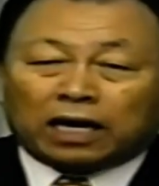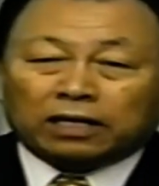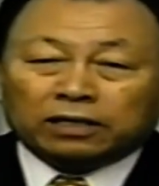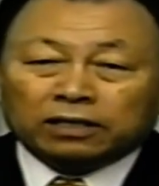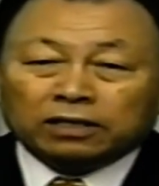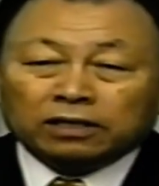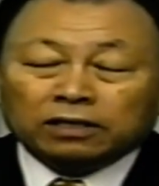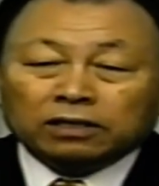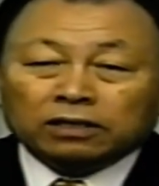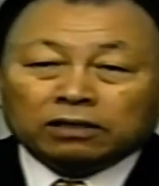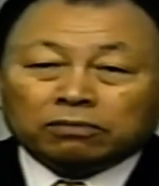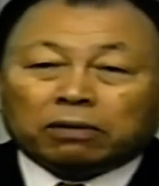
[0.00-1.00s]
So
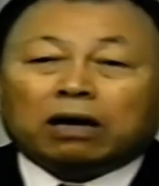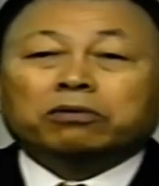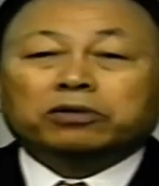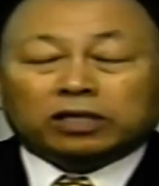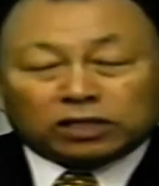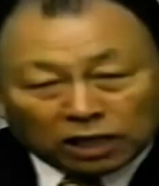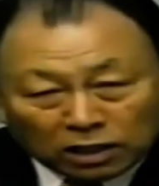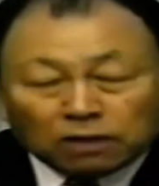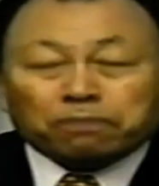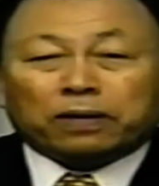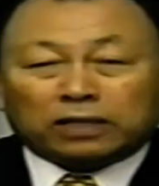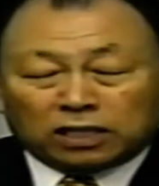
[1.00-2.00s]
good is
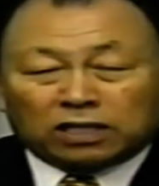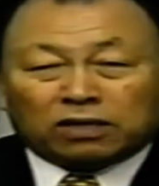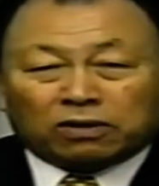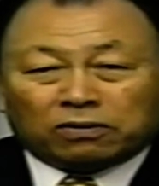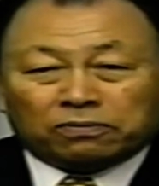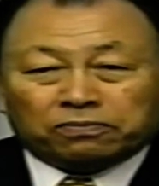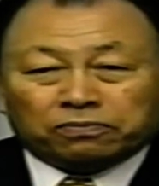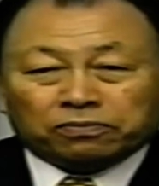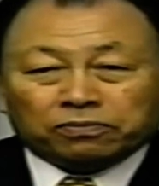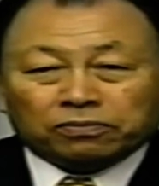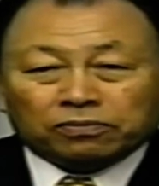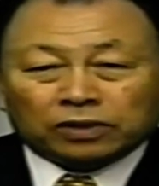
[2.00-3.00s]
only God.
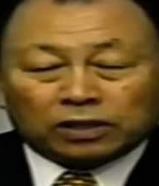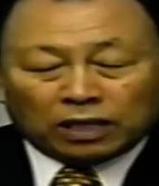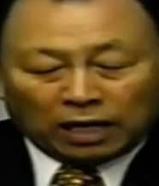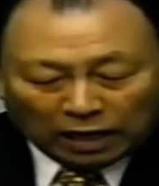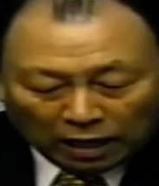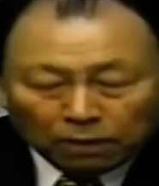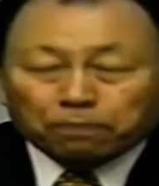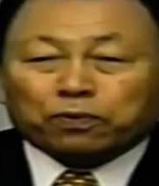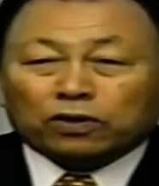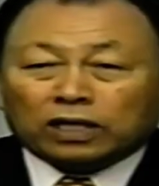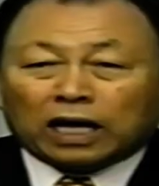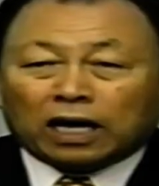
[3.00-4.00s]
Mark chapter
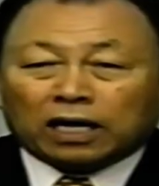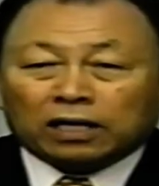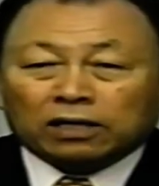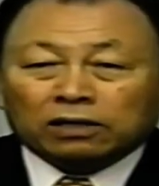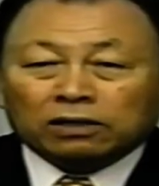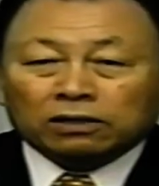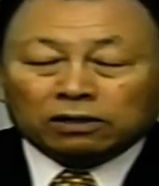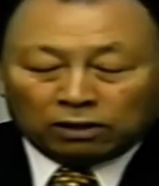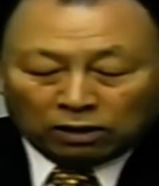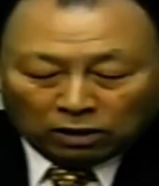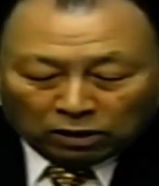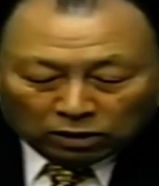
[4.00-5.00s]
10, verse 12, 8,
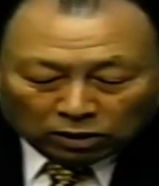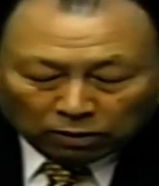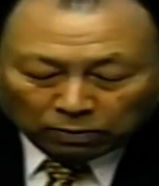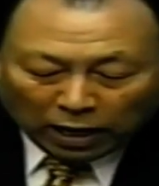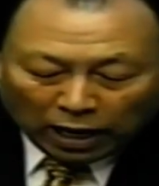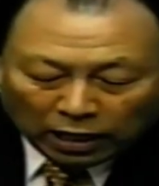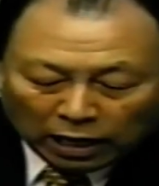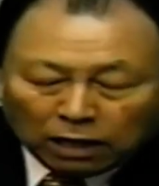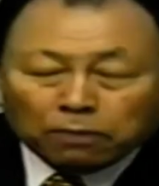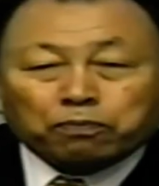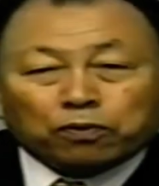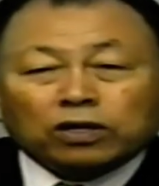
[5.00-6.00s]
verse 18. So
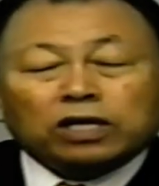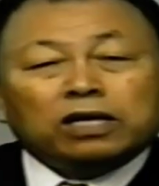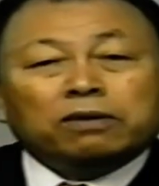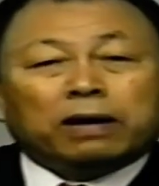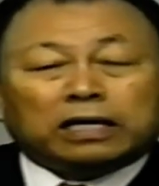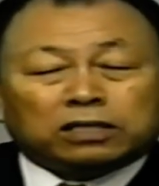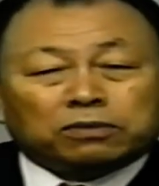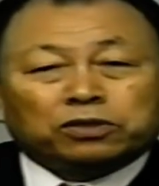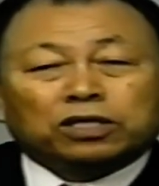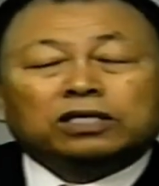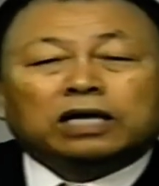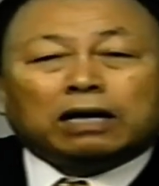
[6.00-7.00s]
only God is good.